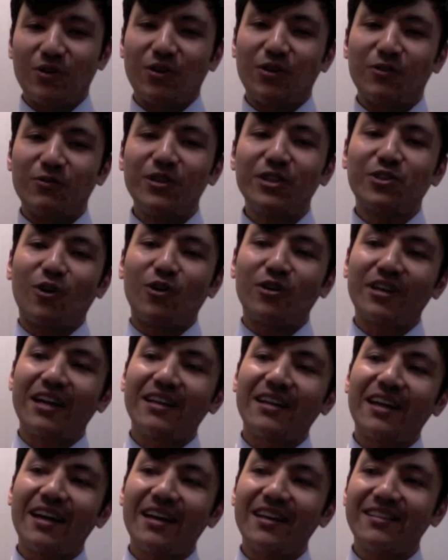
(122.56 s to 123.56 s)
which
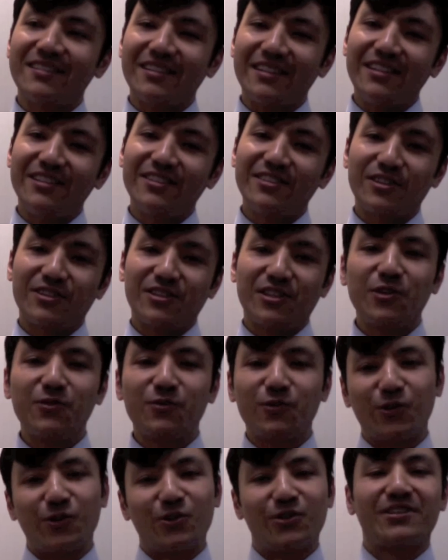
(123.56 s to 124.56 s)
organize in the
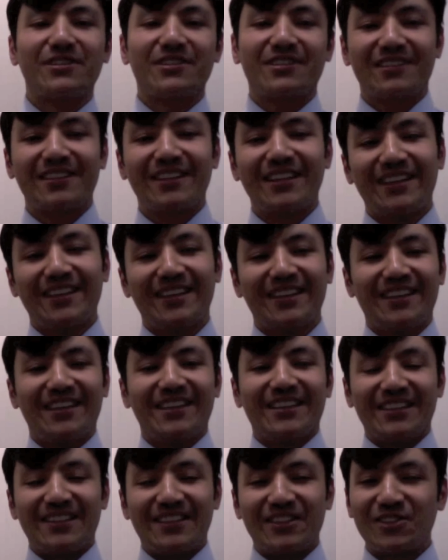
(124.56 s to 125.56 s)
seafood
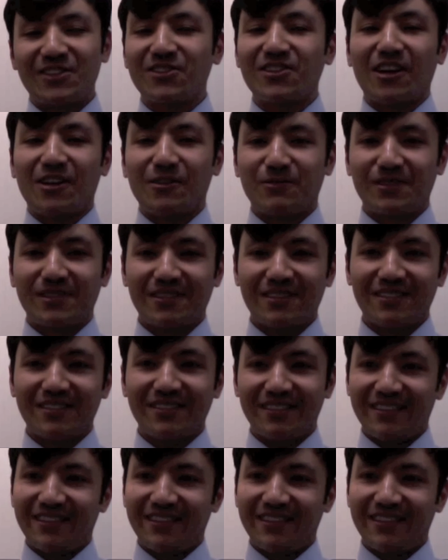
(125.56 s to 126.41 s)
stuffs.